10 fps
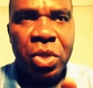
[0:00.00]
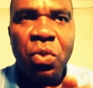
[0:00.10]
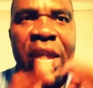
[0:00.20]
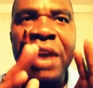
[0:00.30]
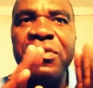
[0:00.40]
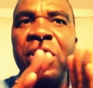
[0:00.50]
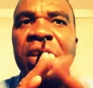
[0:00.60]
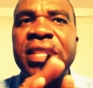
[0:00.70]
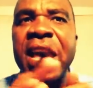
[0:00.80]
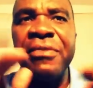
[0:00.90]
We have
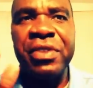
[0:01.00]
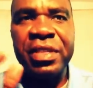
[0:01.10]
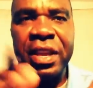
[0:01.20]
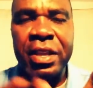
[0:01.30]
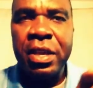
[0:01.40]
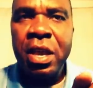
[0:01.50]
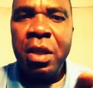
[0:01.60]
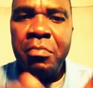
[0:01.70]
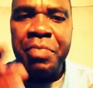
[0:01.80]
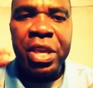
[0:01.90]
lost everything.
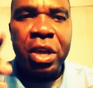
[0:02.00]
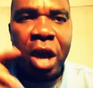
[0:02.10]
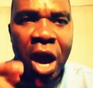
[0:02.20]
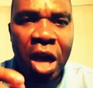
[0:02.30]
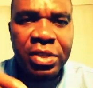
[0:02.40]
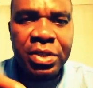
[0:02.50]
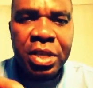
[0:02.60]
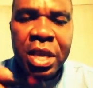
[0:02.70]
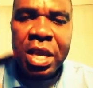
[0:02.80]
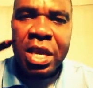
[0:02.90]
Because
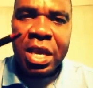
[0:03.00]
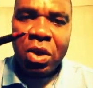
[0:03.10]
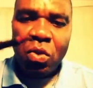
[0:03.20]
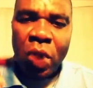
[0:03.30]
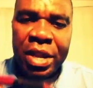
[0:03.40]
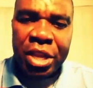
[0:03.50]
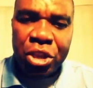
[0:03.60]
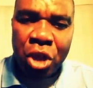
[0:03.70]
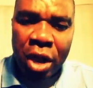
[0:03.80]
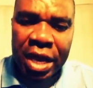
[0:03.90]
when the
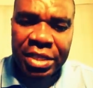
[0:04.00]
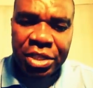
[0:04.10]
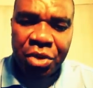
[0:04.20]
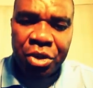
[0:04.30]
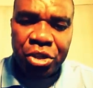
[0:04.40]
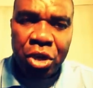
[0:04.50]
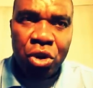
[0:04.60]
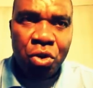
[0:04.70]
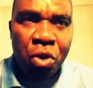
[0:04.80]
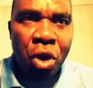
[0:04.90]
younger
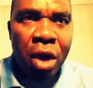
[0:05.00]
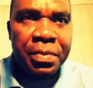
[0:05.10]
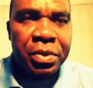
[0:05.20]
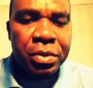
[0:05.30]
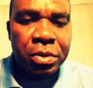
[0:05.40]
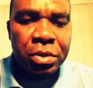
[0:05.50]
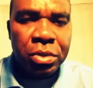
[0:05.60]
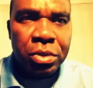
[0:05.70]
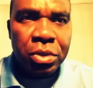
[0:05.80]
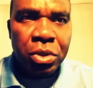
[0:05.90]
generation grow up
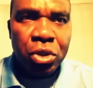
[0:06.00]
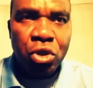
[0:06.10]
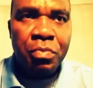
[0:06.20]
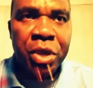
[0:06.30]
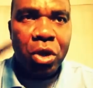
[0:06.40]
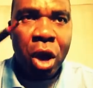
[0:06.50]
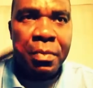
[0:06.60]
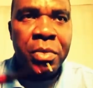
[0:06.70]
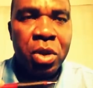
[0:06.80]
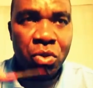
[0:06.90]
to
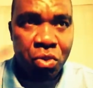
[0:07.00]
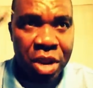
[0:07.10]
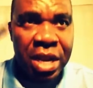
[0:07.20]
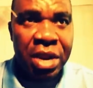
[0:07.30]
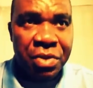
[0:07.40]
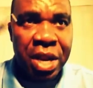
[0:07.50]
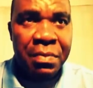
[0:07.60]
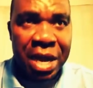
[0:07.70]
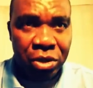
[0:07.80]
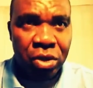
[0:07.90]
become really, really
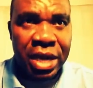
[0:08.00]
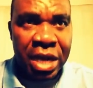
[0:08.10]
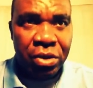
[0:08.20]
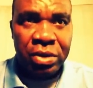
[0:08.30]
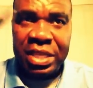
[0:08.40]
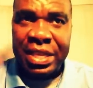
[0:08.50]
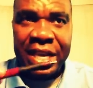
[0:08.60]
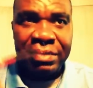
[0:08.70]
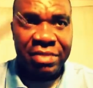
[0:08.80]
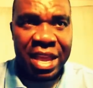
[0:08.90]
mature adults in
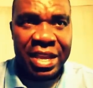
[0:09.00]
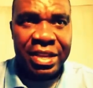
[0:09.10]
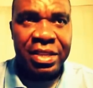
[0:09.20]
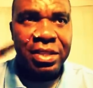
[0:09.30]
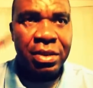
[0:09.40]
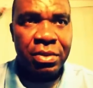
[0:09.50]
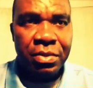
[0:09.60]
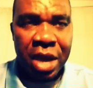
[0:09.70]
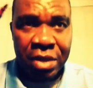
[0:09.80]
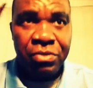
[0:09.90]
their 30s
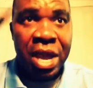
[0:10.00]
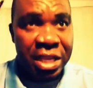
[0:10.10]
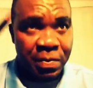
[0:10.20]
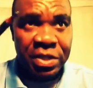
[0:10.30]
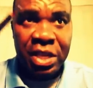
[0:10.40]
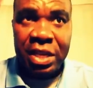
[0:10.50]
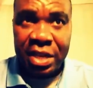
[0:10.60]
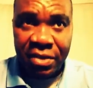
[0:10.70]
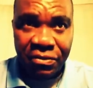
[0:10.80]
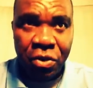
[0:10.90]
and especially
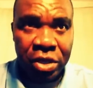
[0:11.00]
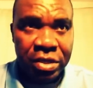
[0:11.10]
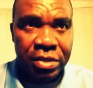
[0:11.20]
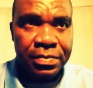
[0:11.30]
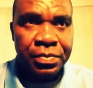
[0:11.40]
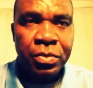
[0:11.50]
in their 40s,